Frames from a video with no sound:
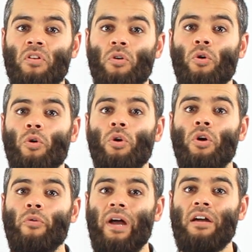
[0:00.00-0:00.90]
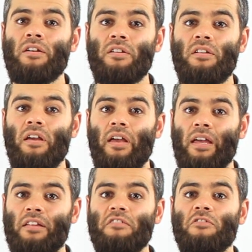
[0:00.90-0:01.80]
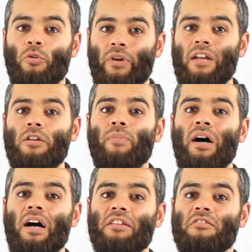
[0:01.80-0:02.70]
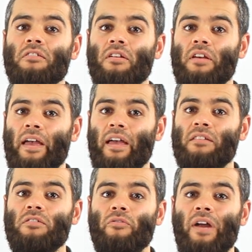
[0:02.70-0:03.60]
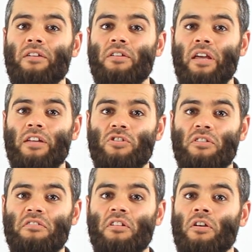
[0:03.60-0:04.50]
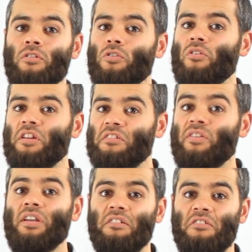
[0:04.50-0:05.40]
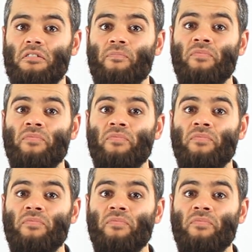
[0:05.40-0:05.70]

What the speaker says: or rounded ends or rounded parts and rounded edges to these figures.